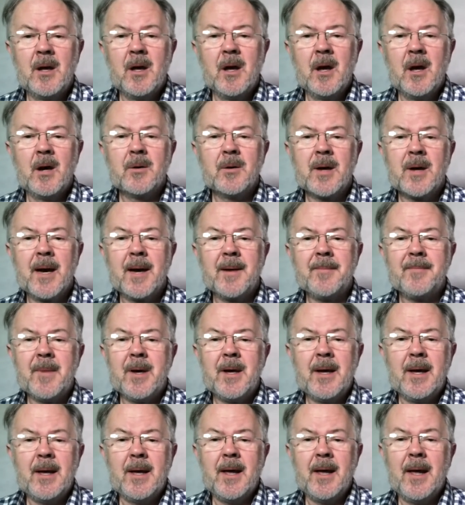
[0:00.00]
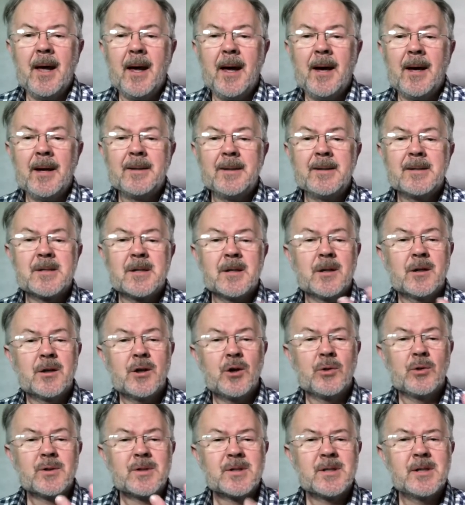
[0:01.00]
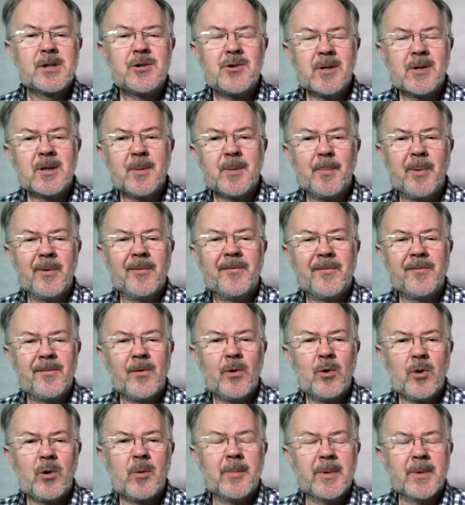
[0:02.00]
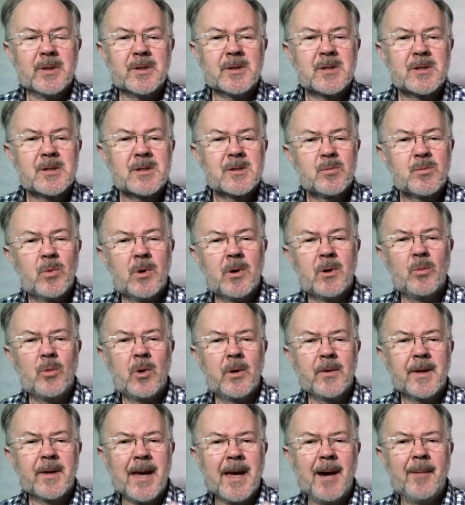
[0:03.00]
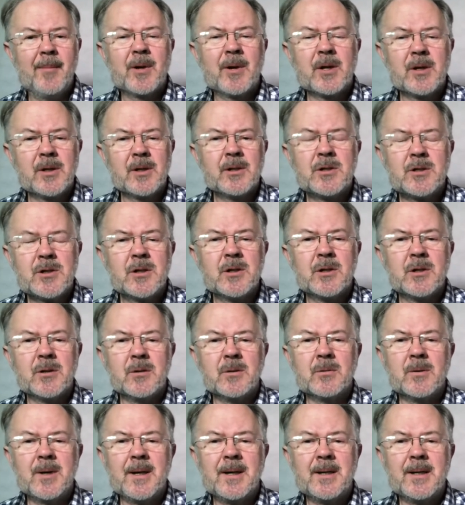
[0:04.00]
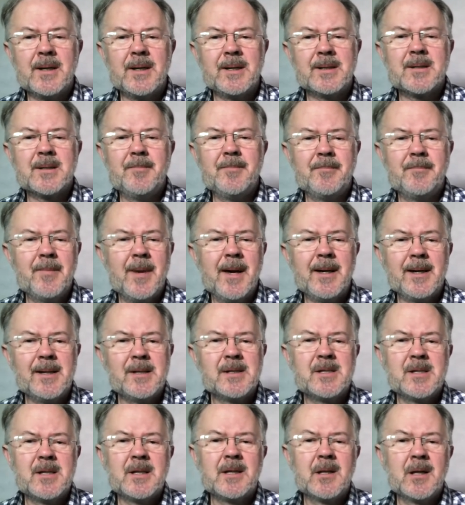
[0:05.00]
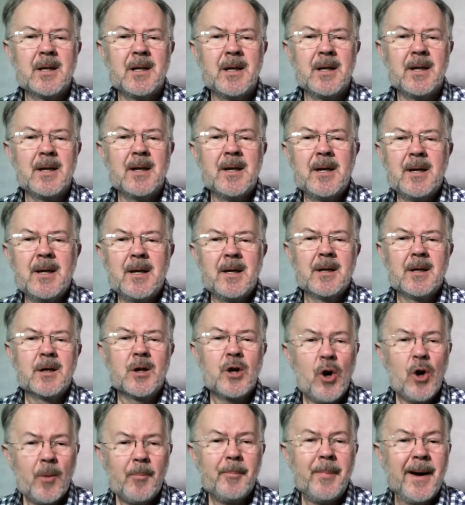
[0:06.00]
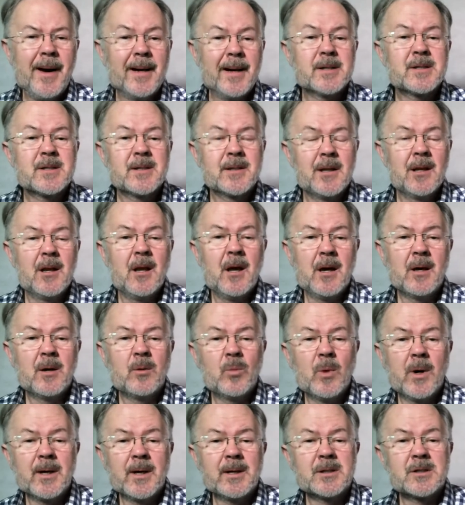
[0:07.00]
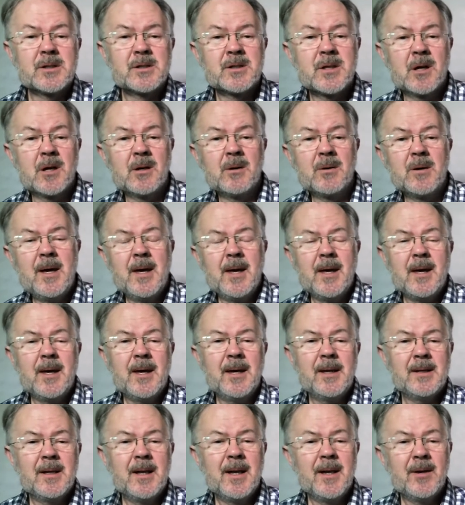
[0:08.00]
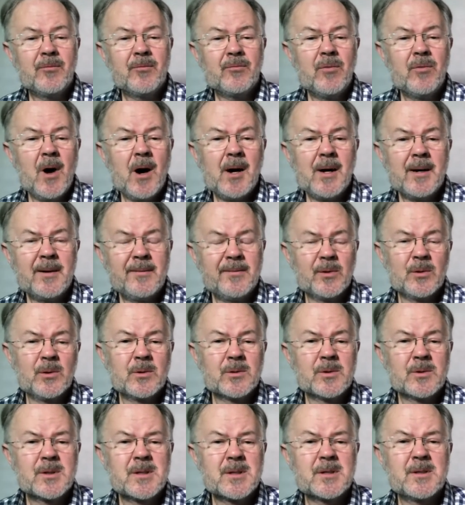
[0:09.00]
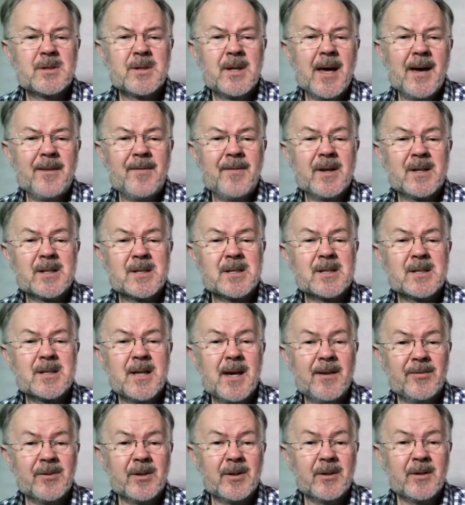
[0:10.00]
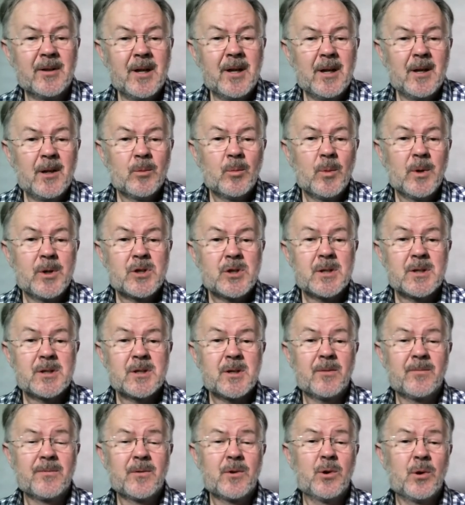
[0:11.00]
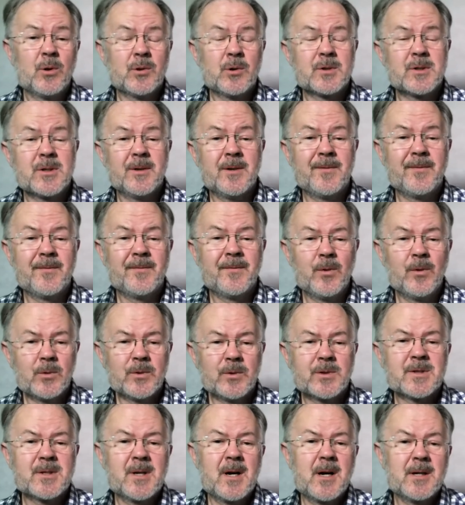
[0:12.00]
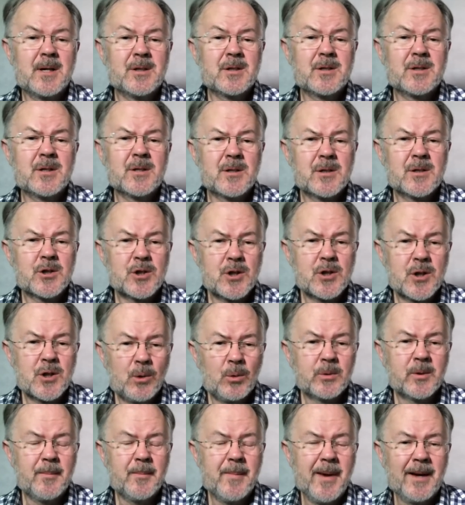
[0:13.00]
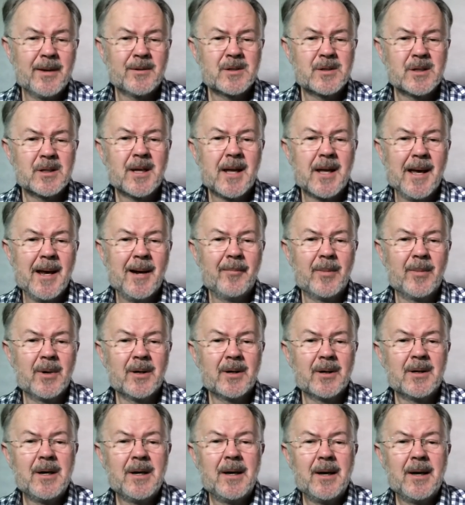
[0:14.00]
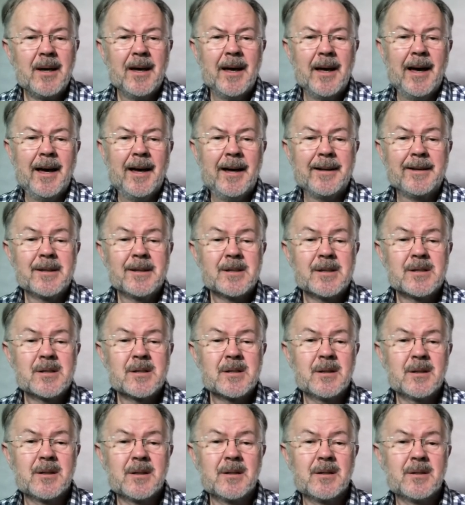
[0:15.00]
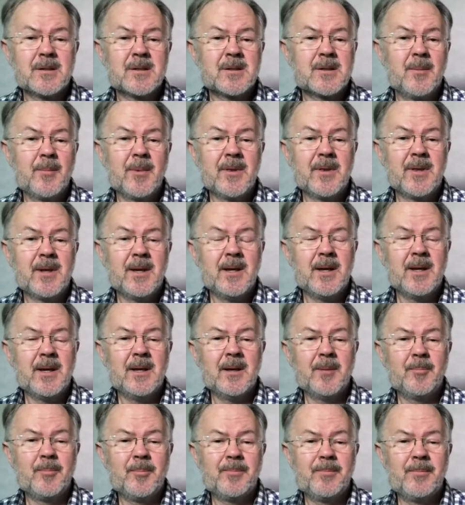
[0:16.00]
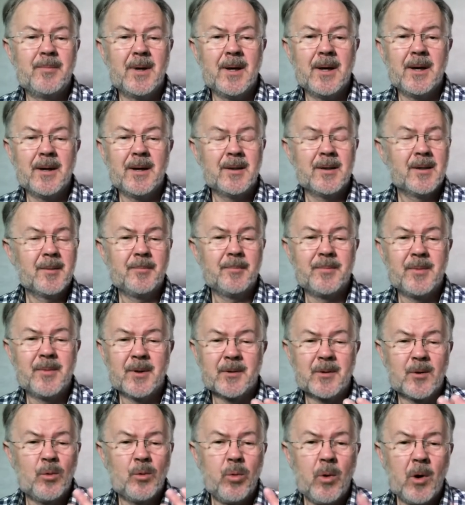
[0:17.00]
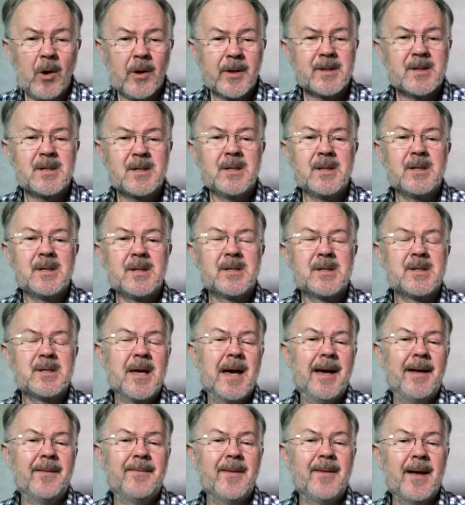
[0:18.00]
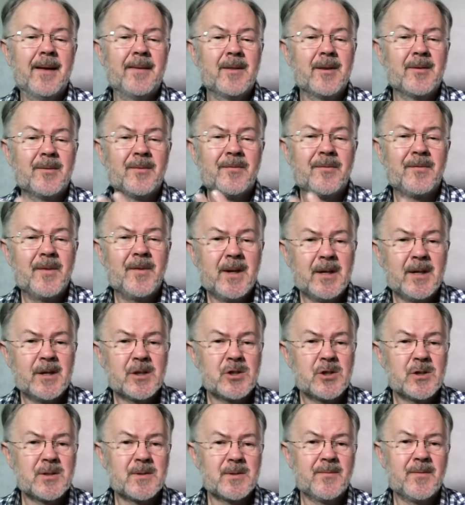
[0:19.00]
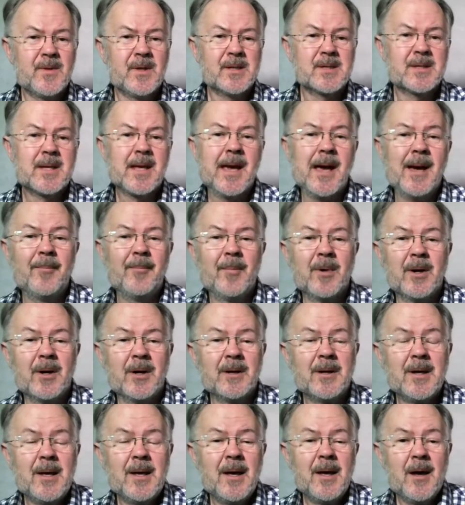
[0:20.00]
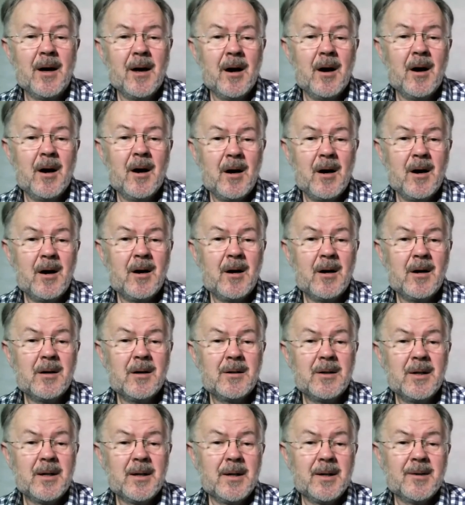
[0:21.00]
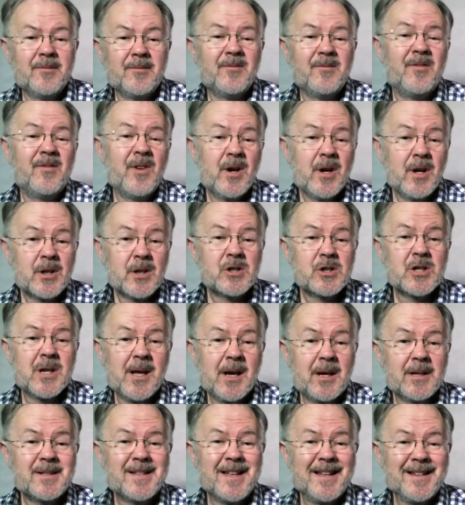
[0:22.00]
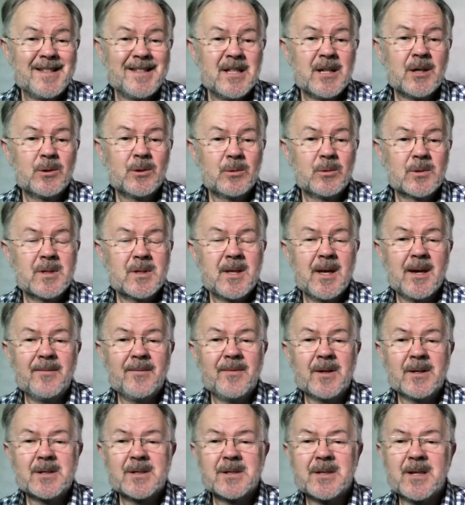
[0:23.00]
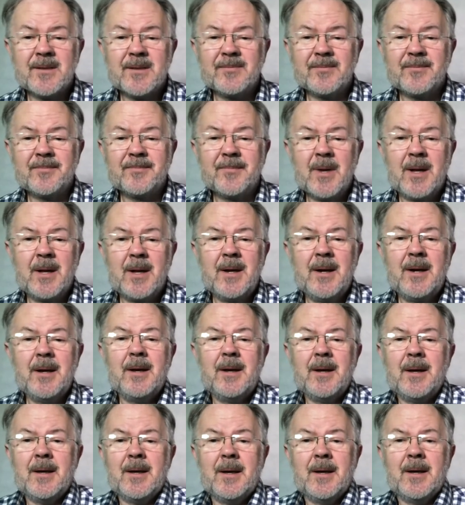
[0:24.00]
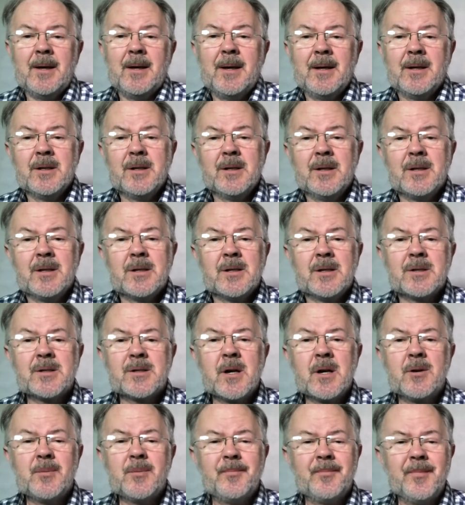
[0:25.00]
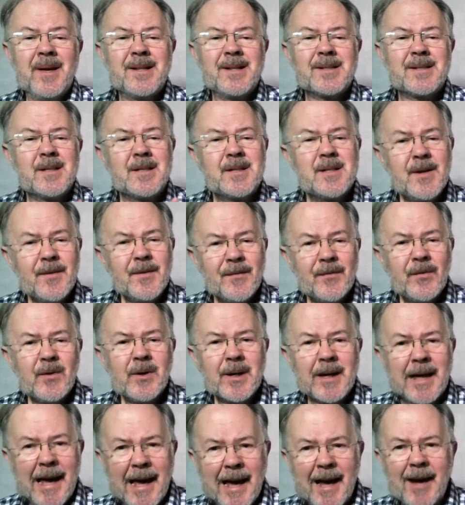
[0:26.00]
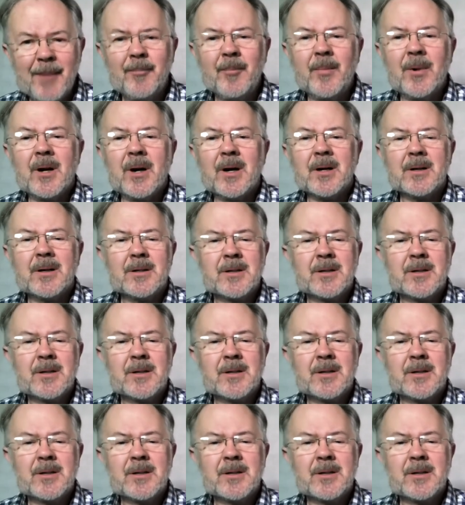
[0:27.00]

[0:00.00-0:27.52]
Okay, and considering the performance, what the camera can do, it's amazingly compact and lightweight. So it rivals the FS7, which is of course a full-size shoulder-mounted camera, and some of the qualities and the features of this camera are virtually identical to the FS7. So it's a different camera